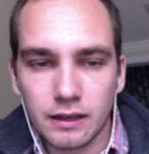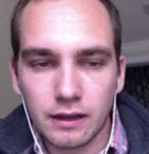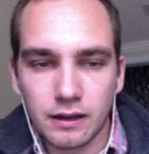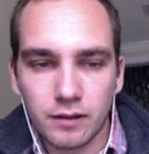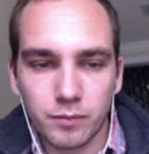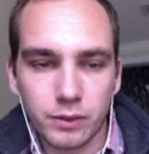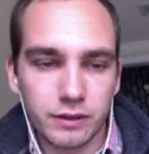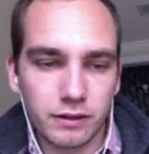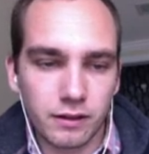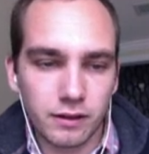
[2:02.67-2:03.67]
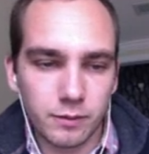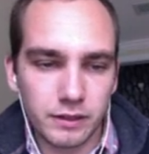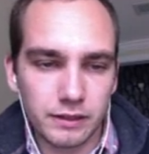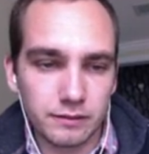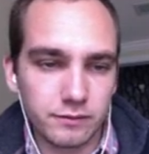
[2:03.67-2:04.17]
um, but their
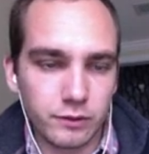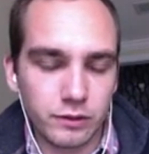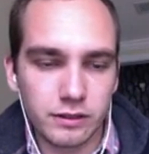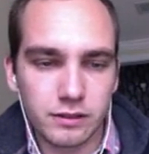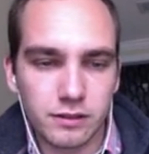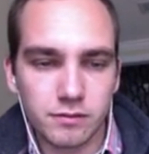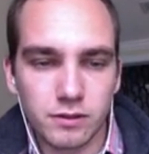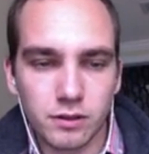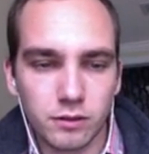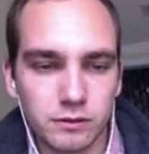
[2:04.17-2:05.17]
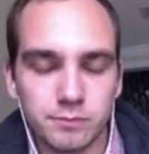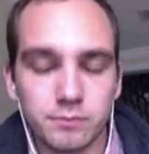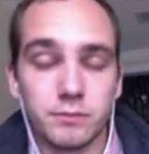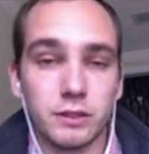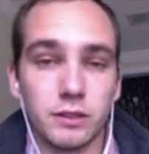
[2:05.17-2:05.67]
economy, of course, was all
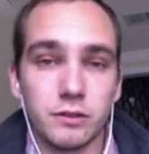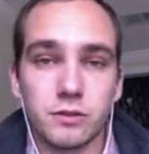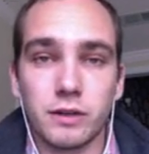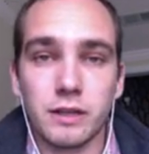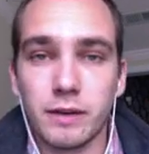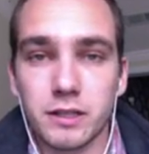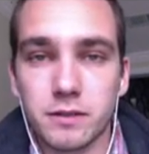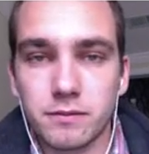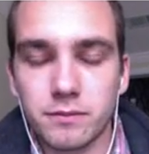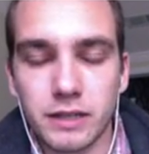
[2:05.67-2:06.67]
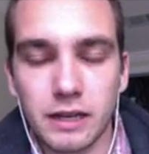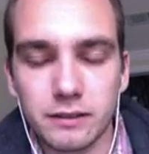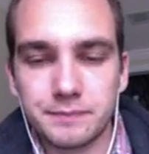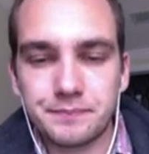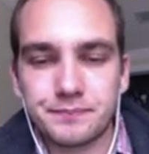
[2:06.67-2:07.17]
below 20 miles per
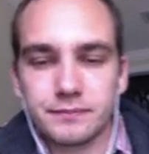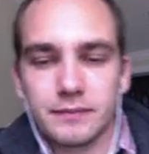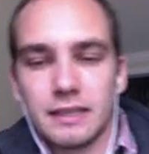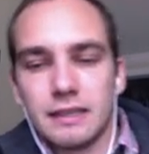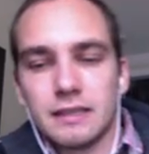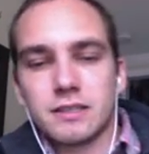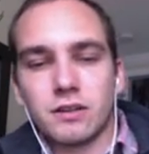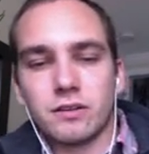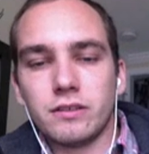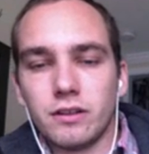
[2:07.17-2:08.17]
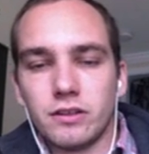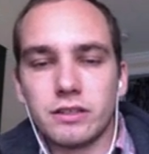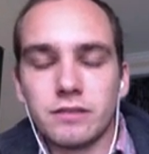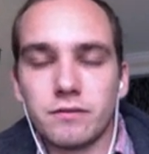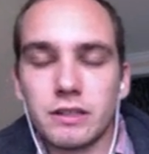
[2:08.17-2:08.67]
gallon. So you know you
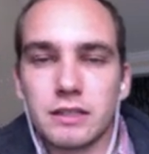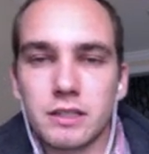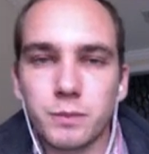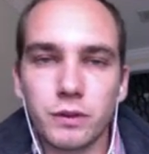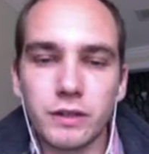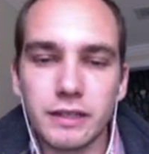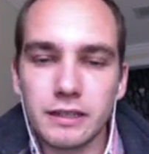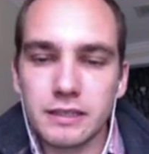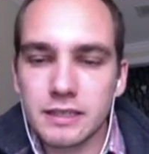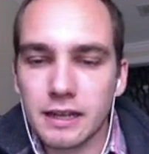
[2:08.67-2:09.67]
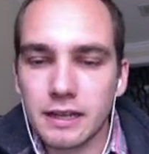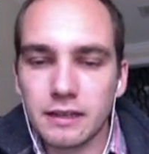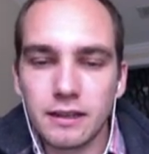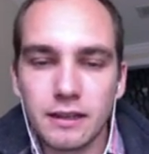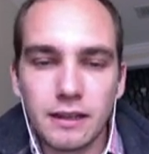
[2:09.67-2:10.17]
can really explore a data
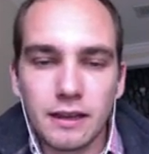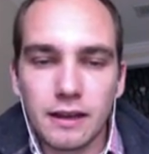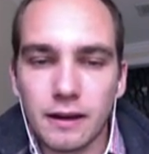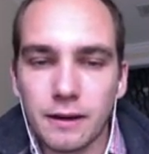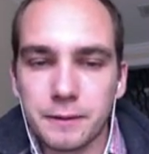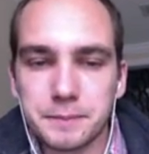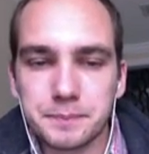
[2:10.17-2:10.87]
set, um,